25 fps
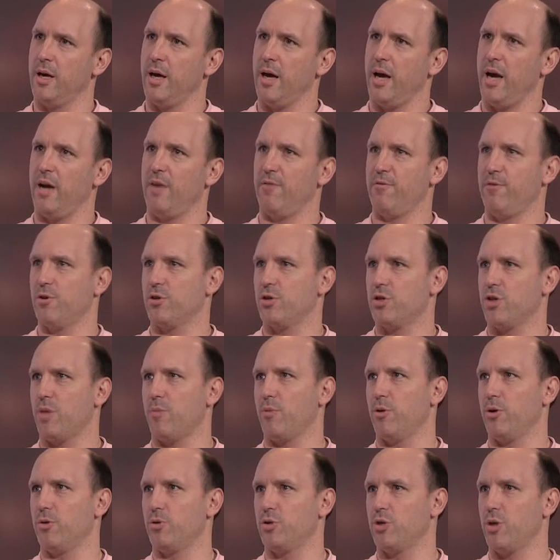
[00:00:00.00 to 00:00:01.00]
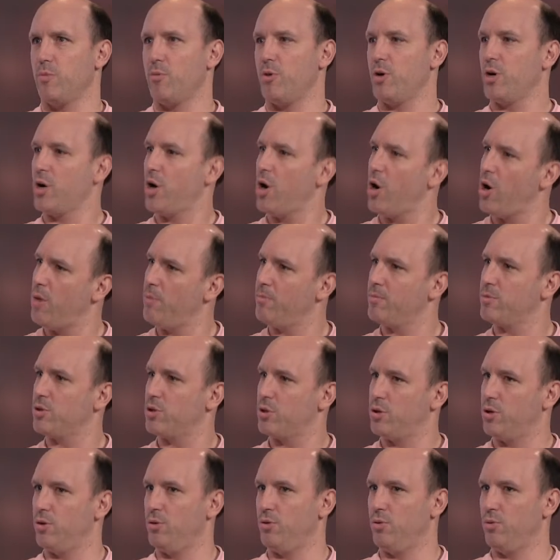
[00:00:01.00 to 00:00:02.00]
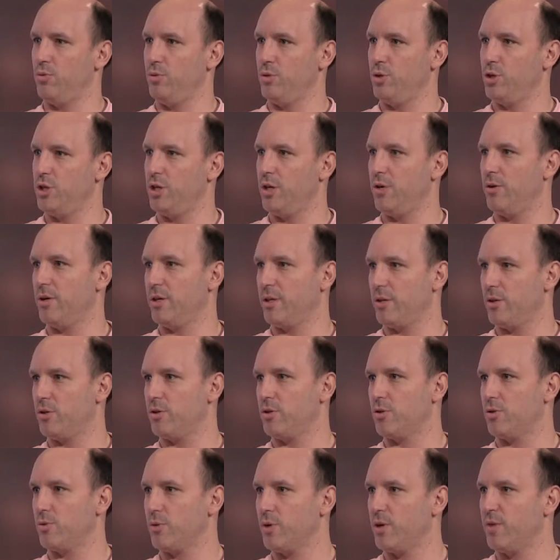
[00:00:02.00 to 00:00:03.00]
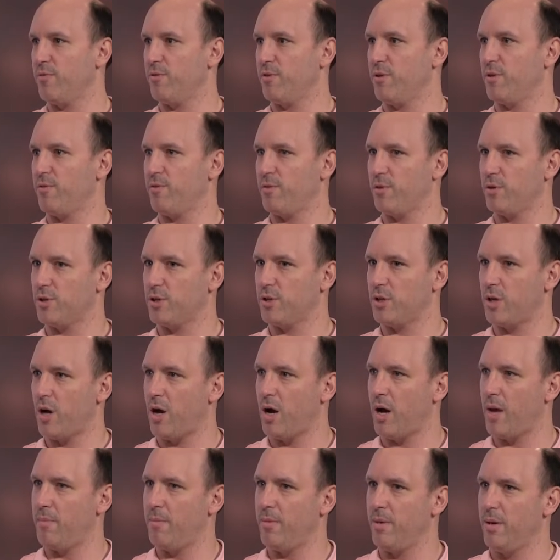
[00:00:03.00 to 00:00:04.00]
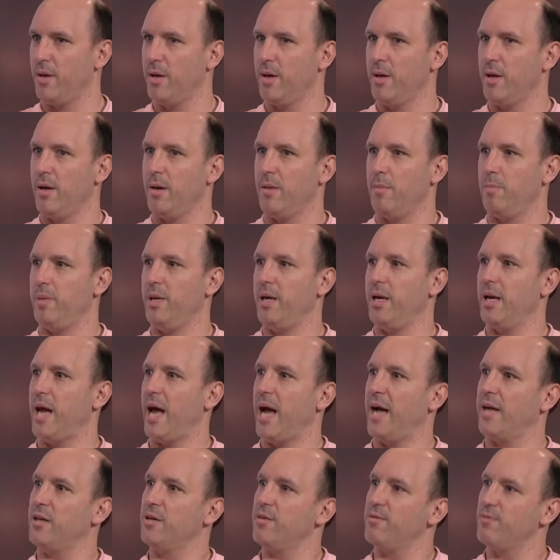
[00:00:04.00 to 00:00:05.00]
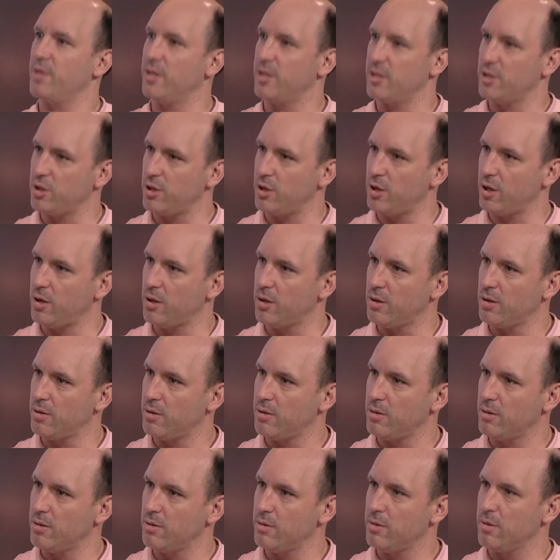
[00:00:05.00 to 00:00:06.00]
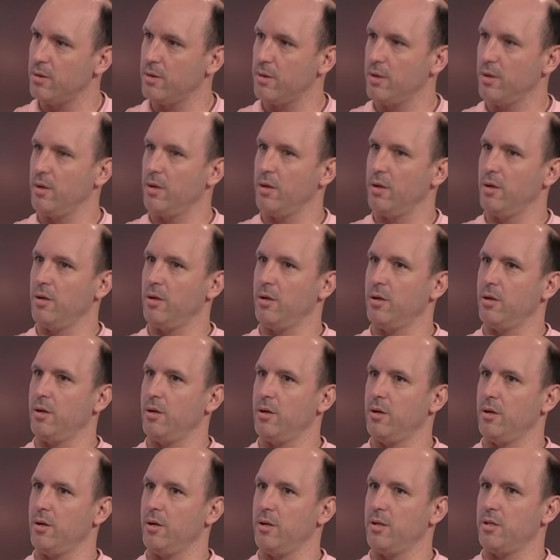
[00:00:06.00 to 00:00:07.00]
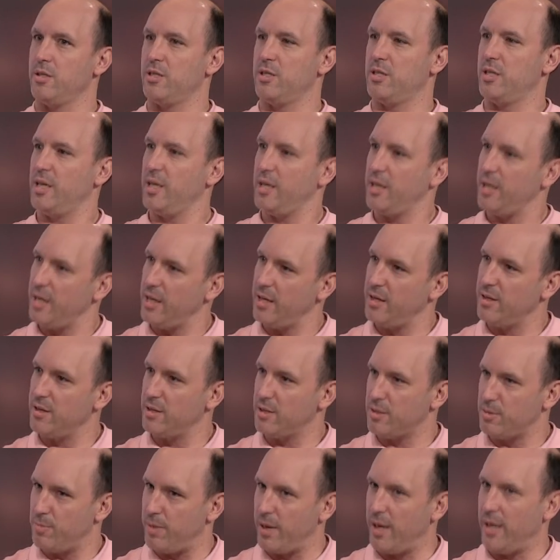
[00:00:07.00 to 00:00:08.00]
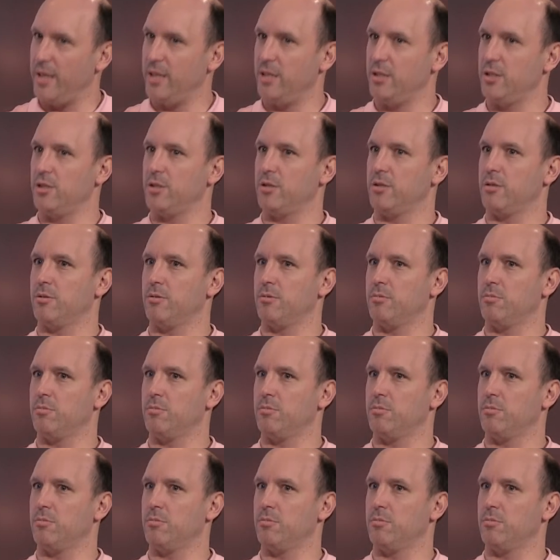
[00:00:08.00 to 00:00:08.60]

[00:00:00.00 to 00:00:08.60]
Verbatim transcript: And if you're someone who someone comes to sharing their story for the first time, be an active listener. Sit in the space.